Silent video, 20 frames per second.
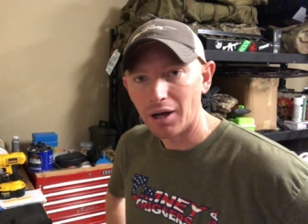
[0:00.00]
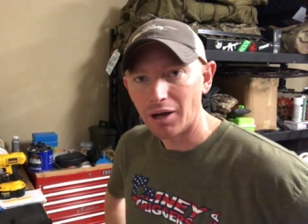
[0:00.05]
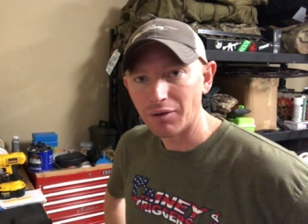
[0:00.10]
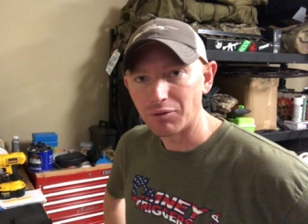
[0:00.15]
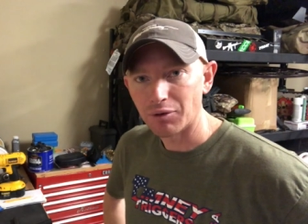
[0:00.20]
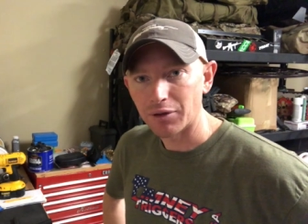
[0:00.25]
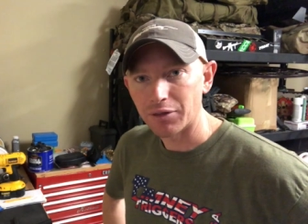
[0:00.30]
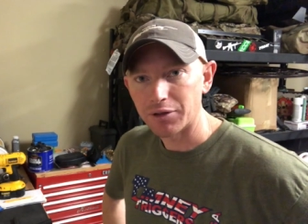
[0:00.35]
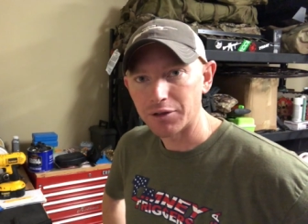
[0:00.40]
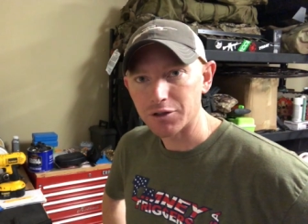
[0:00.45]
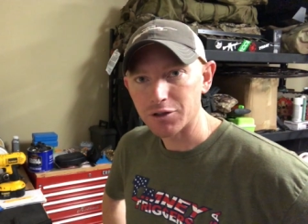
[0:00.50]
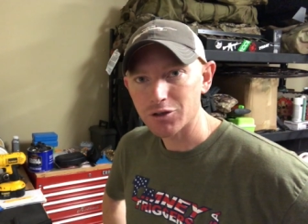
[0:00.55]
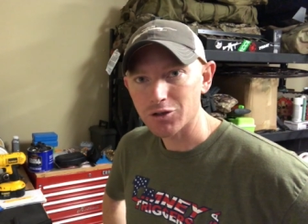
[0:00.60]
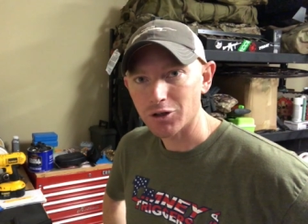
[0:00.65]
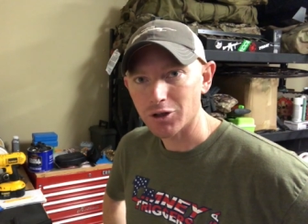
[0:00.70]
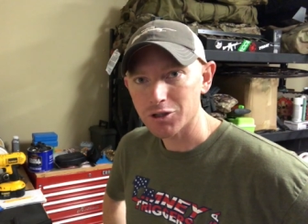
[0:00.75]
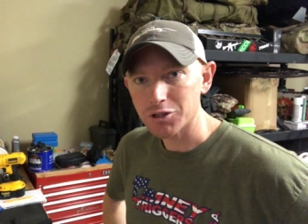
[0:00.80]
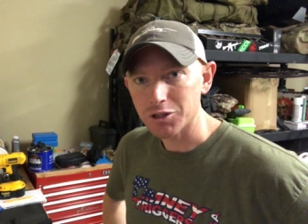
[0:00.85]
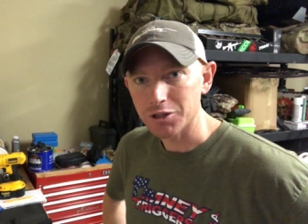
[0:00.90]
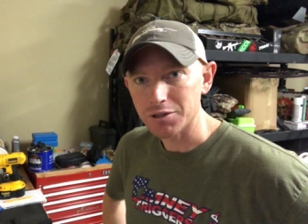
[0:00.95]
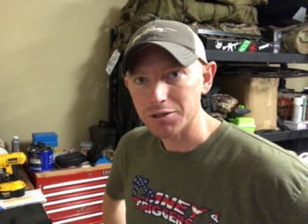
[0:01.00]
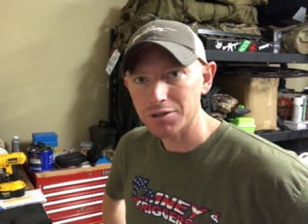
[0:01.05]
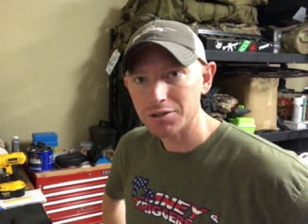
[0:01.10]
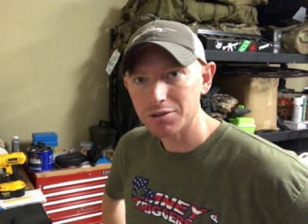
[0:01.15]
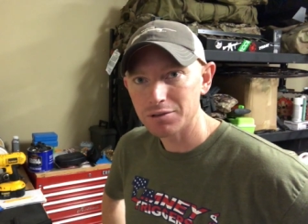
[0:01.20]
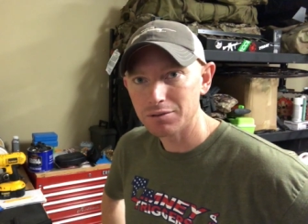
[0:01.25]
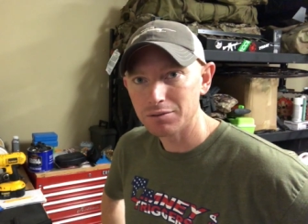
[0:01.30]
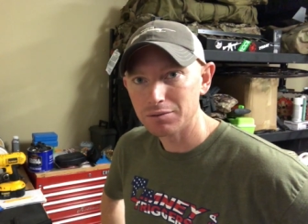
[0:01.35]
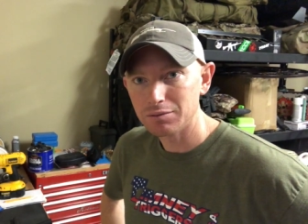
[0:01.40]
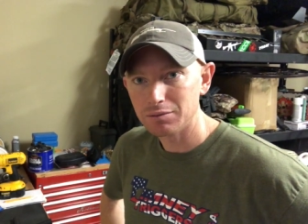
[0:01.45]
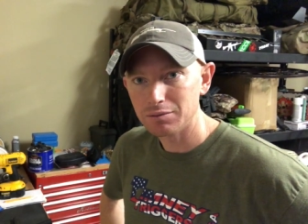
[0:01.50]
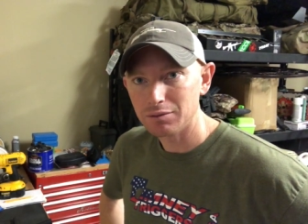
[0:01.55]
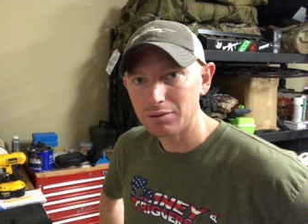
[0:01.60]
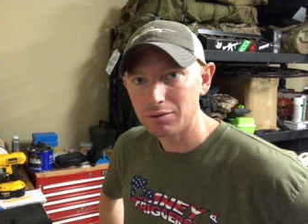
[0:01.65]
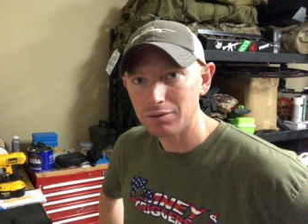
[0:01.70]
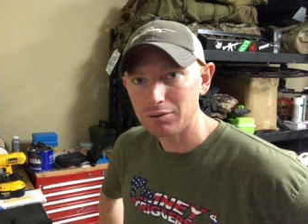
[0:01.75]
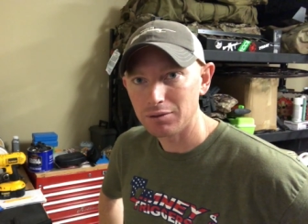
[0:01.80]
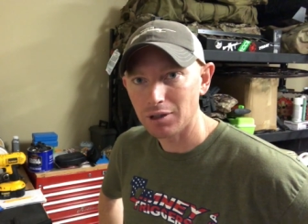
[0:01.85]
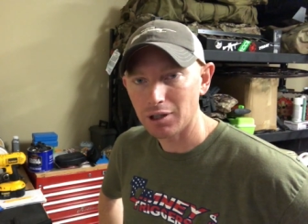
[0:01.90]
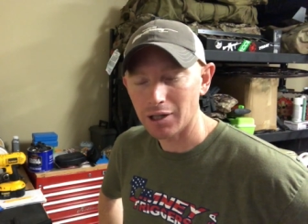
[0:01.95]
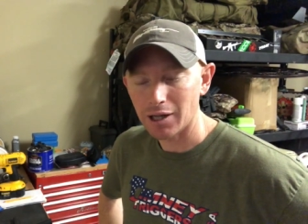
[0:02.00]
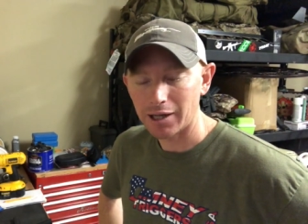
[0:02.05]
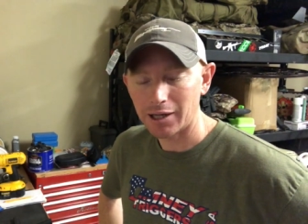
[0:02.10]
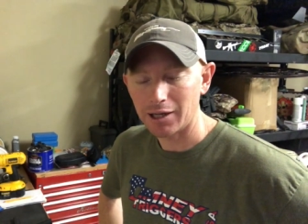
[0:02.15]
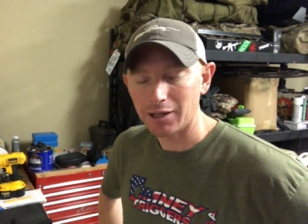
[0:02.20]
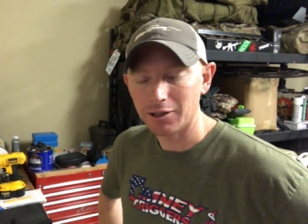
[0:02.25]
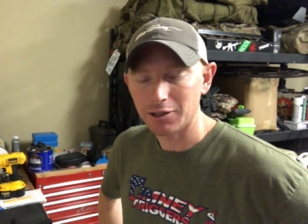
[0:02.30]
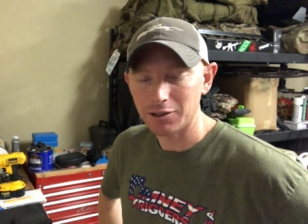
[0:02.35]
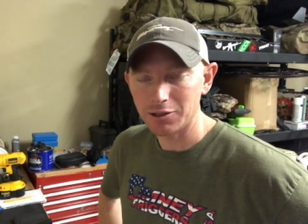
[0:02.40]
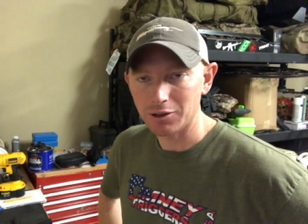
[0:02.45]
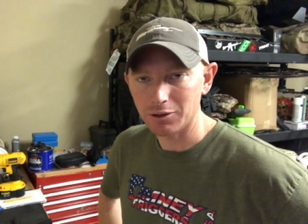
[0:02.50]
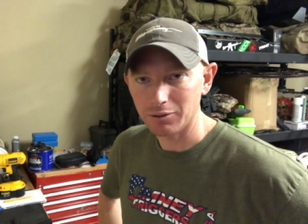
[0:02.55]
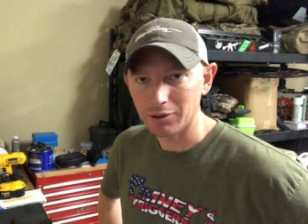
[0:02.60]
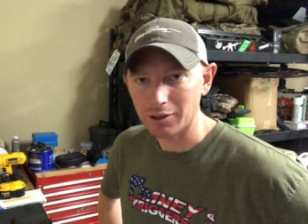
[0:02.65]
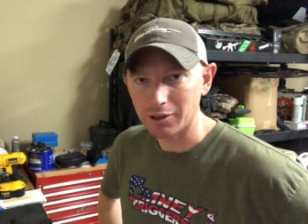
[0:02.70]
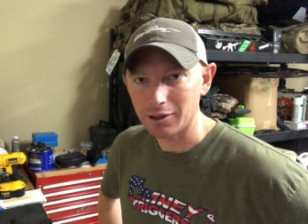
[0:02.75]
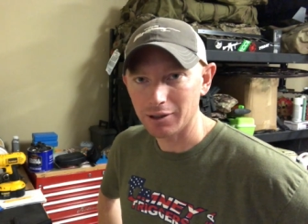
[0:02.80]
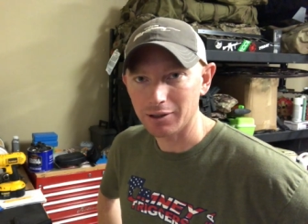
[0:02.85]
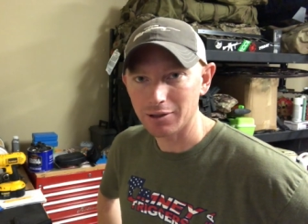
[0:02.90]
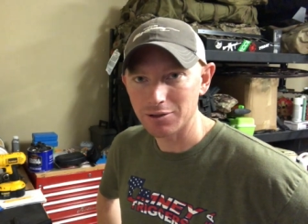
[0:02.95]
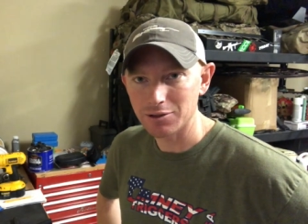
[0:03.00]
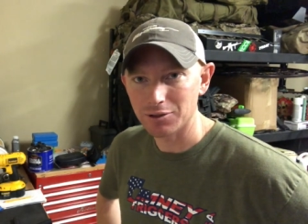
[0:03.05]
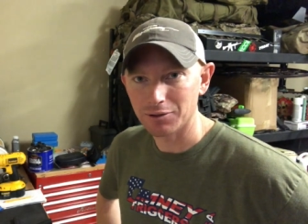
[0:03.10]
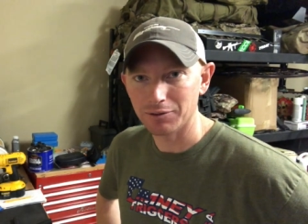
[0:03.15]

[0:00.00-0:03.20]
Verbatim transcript: I've read the destructions. I like it and I don't like it because they're